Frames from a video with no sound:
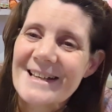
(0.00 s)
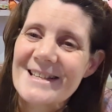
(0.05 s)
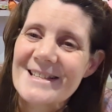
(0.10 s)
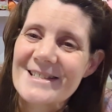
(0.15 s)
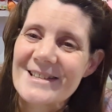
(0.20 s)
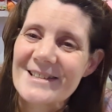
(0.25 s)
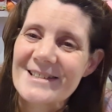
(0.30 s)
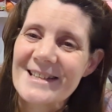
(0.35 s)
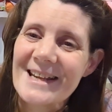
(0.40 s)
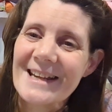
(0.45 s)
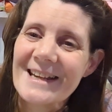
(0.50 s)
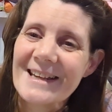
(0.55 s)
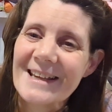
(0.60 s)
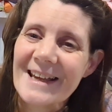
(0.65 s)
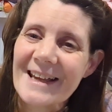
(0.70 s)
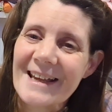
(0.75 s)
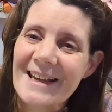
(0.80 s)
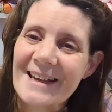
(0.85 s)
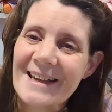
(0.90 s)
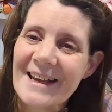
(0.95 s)
So take
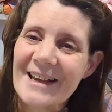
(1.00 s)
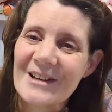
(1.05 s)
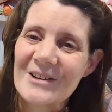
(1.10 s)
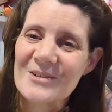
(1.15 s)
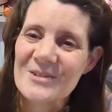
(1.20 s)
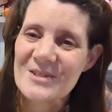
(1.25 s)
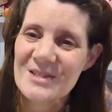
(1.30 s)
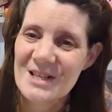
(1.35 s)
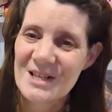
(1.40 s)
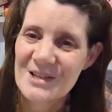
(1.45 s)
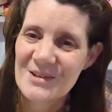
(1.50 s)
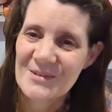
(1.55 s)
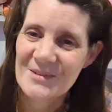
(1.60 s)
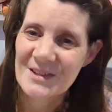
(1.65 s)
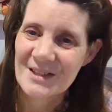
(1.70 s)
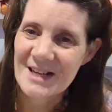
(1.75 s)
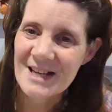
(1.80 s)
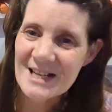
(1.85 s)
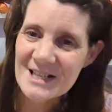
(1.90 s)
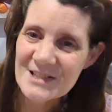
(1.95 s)
care, and I'll see you in the
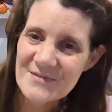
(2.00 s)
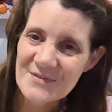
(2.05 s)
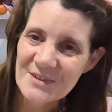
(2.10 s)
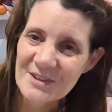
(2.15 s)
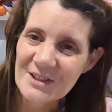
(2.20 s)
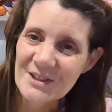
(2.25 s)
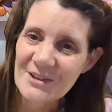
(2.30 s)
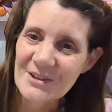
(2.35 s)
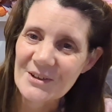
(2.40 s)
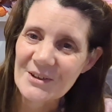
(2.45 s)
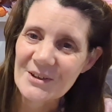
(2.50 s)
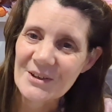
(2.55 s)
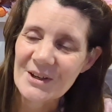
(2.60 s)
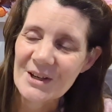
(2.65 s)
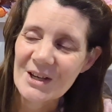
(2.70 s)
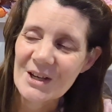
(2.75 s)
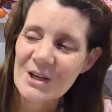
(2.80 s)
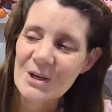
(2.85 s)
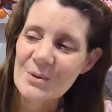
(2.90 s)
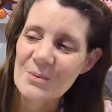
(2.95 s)
next video,
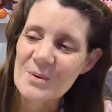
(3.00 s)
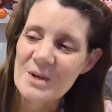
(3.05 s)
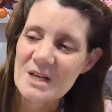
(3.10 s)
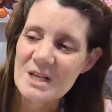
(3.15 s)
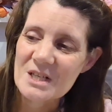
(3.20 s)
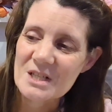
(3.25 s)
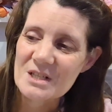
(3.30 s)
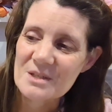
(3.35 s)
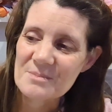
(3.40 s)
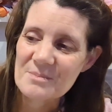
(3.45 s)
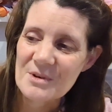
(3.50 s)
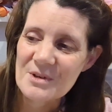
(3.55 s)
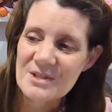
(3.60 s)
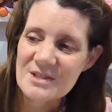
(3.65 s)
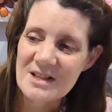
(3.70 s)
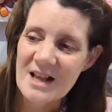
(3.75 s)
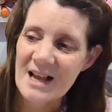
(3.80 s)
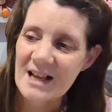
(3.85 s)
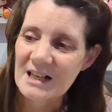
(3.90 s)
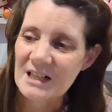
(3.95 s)
which most
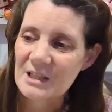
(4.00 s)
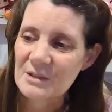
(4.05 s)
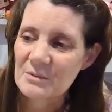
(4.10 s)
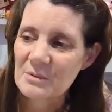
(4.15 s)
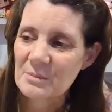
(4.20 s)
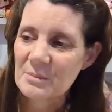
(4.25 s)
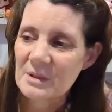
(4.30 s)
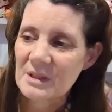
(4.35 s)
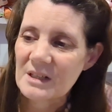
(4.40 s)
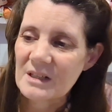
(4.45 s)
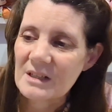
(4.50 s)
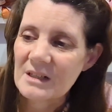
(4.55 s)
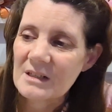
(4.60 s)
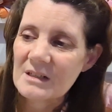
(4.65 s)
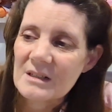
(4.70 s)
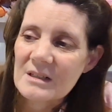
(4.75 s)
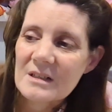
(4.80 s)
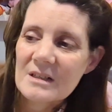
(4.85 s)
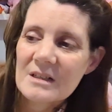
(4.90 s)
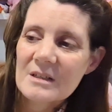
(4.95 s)
likely will be
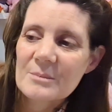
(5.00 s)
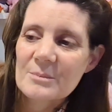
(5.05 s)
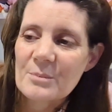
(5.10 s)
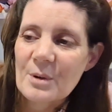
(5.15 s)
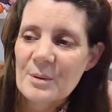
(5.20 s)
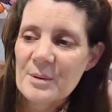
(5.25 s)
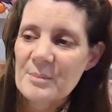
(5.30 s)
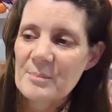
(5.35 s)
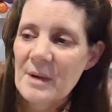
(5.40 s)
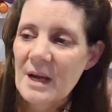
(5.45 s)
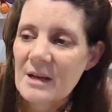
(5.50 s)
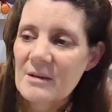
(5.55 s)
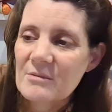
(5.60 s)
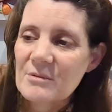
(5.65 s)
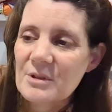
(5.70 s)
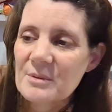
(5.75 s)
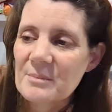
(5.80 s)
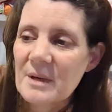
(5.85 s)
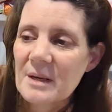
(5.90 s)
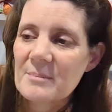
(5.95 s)
probably
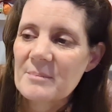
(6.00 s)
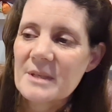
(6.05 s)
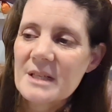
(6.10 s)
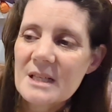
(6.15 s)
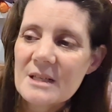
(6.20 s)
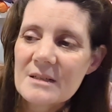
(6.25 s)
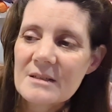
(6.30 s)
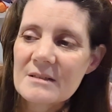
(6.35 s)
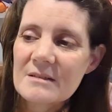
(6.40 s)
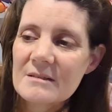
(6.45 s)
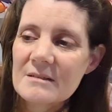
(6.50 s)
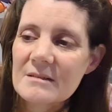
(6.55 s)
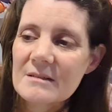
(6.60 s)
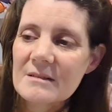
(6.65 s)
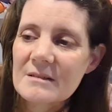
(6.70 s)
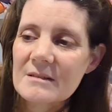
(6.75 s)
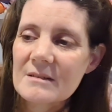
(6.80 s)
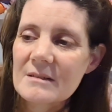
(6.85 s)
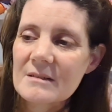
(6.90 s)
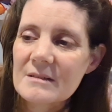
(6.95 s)
one of my mini,
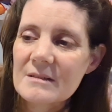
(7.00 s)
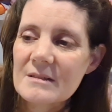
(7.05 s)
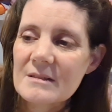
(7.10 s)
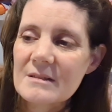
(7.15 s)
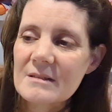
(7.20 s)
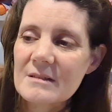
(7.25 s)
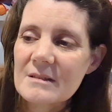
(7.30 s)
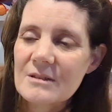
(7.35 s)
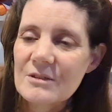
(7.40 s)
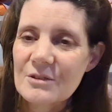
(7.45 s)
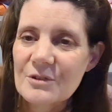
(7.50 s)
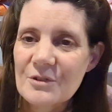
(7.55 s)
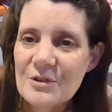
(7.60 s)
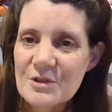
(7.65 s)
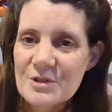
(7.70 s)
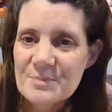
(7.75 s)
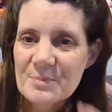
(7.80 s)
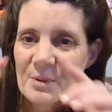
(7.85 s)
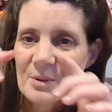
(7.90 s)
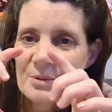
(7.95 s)

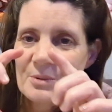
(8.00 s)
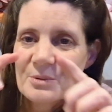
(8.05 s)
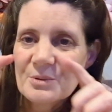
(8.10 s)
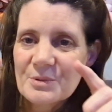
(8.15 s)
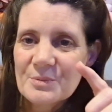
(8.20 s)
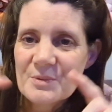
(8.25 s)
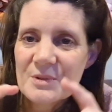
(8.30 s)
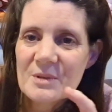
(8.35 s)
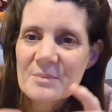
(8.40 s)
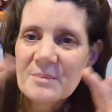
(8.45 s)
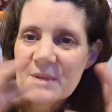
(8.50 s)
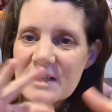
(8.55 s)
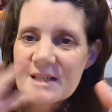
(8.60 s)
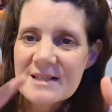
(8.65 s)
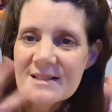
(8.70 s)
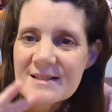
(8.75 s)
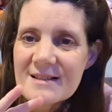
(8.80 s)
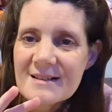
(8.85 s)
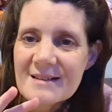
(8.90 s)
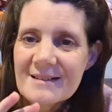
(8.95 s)
those balls with the
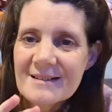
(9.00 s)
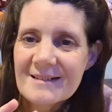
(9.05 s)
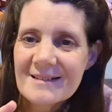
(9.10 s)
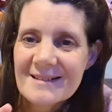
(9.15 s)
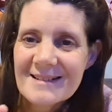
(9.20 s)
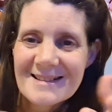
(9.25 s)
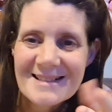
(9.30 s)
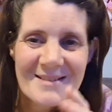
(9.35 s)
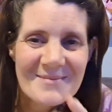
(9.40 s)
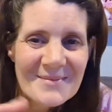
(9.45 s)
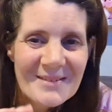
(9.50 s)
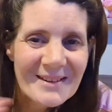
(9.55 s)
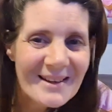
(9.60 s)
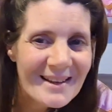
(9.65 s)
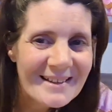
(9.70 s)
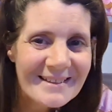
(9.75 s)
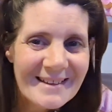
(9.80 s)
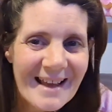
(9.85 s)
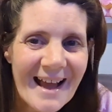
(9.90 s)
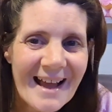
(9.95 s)
minis in it, something
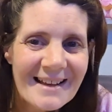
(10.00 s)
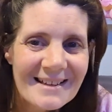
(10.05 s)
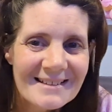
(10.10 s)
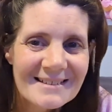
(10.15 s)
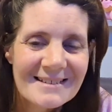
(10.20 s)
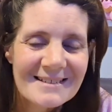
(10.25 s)
like that.